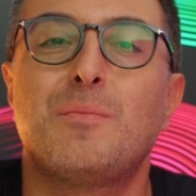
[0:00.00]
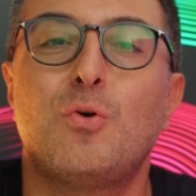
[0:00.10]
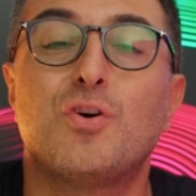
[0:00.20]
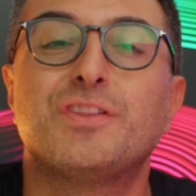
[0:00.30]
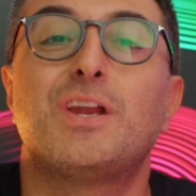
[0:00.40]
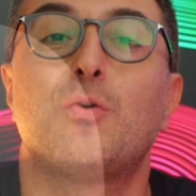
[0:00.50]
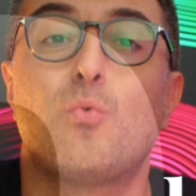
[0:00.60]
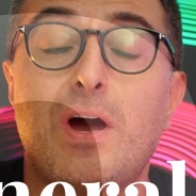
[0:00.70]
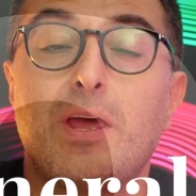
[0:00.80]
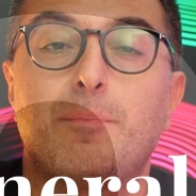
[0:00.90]
You may be
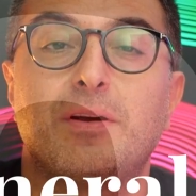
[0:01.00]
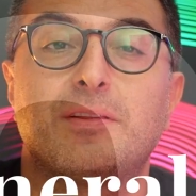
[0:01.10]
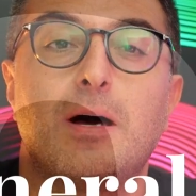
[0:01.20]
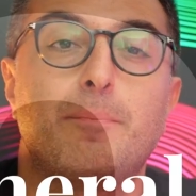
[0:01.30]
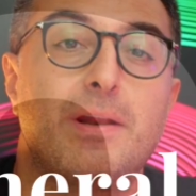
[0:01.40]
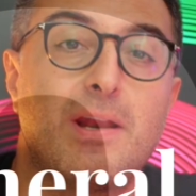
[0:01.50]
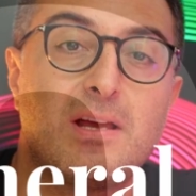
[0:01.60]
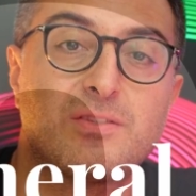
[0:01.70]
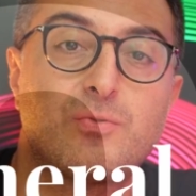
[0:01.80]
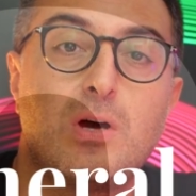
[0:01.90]
wondering why I picked up a
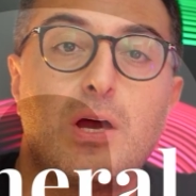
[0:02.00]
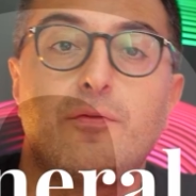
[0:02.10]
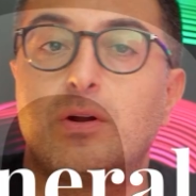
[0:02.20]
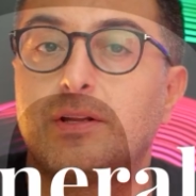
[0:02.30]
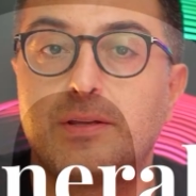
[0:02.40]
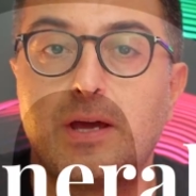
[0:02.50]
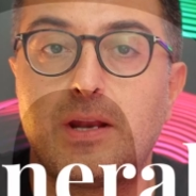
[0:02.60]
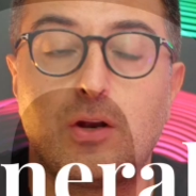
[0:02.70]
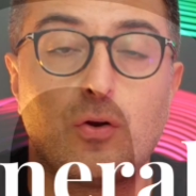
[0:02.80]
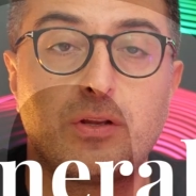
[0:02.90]
NAS drive rather
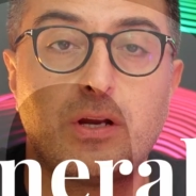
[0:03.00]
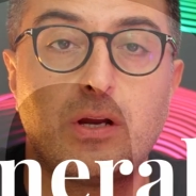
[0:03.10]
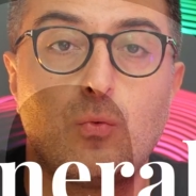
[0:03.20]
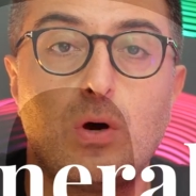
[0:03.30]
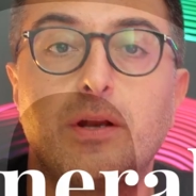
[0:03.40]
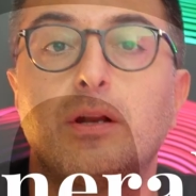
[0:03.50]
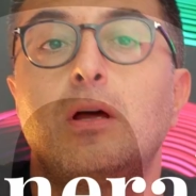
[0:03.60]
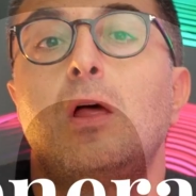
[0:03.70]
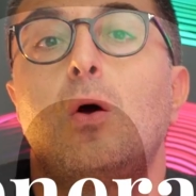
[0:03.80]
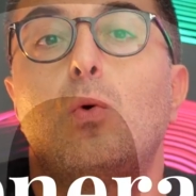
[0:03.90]
than an ordinary
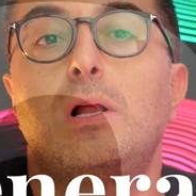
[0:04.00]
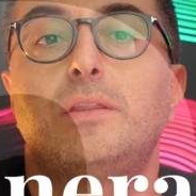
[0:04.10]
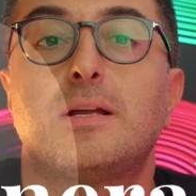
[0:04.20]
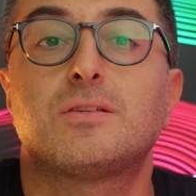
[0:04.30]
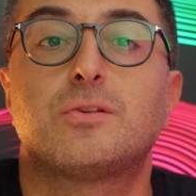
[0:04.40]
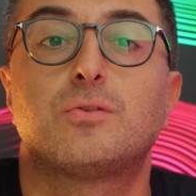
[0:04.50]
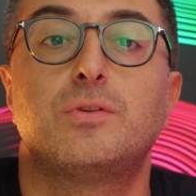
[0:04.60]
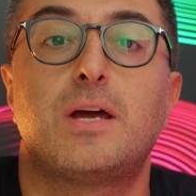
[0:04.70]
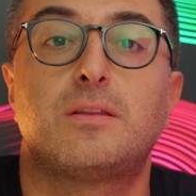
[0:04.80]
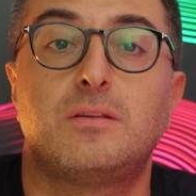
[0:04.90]
one. Well, the answer
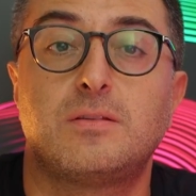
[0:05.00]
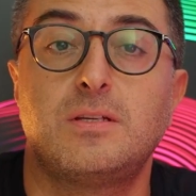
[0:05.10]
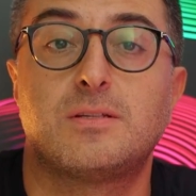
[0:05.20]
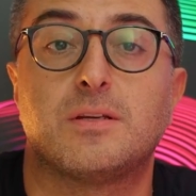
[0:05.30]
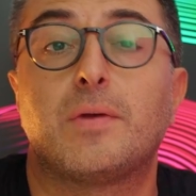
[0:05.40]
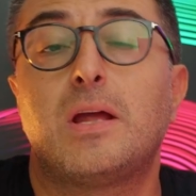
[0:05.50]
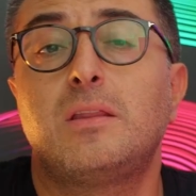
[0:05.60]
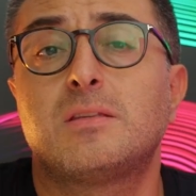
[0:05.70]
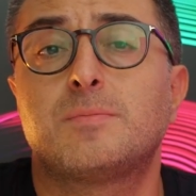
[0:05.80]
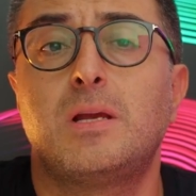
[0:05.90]
to that is easy,
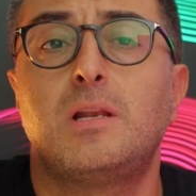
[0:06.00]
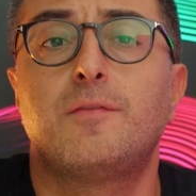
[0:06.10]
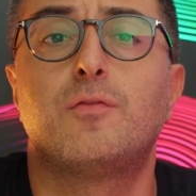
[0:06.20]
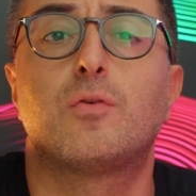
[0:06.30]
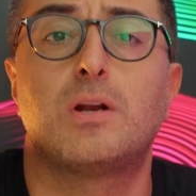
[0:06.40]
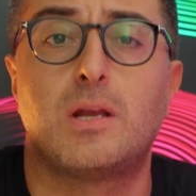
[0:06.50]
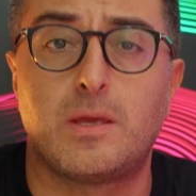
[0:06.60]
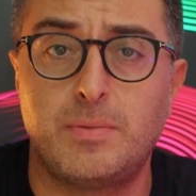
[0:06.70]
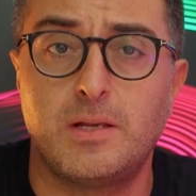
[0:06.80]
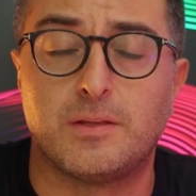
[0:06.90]
and it's mainly for
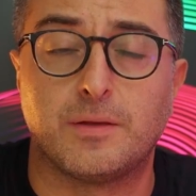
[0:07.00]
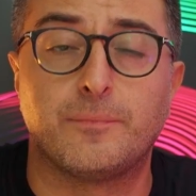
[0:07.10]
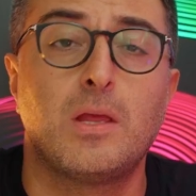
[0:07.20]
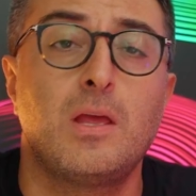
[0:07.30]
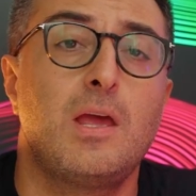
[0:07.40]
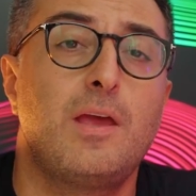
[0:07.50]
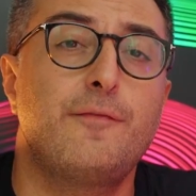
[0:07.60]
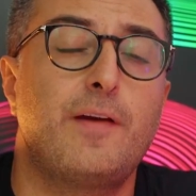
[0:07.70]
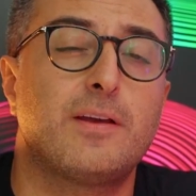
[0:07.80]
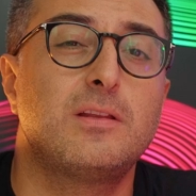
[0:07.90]
reliability.
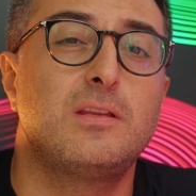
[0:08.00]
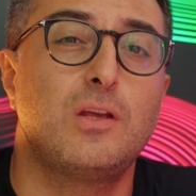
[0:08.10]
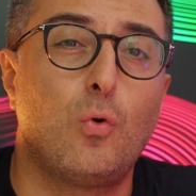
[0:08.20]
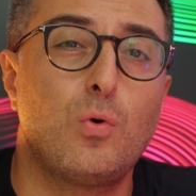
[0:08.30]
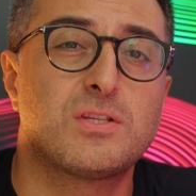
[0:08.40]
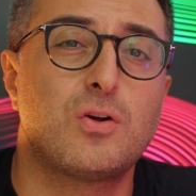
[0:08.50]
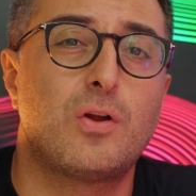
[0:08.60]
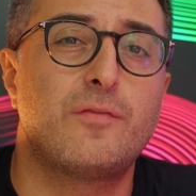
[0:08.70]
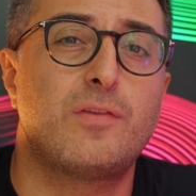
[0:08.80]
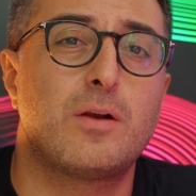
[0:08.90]
In fact, the always
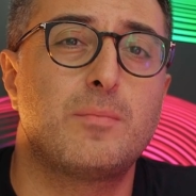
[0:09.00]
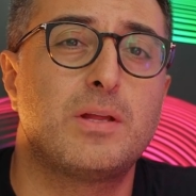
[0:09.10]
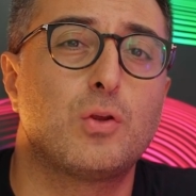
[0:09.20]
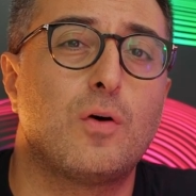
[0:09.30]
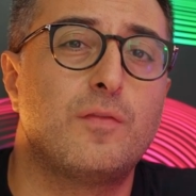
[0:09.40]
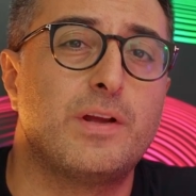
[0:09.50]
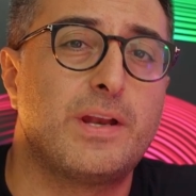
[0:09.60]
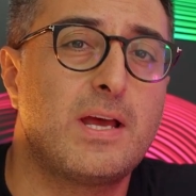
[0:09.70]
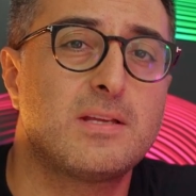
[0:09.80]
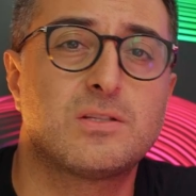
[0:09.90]
on environment of a
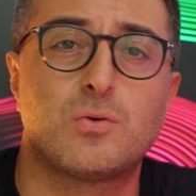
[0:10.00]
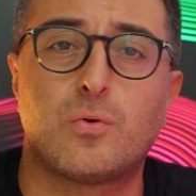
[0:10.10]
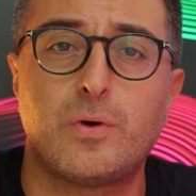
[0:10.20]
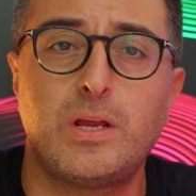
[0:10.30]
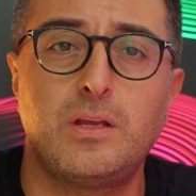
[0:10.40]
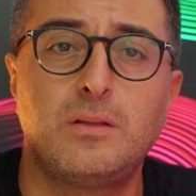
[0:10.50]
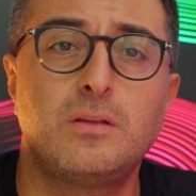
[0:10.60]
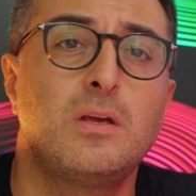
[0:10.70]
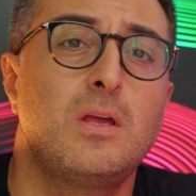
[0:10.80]
NAS or RAID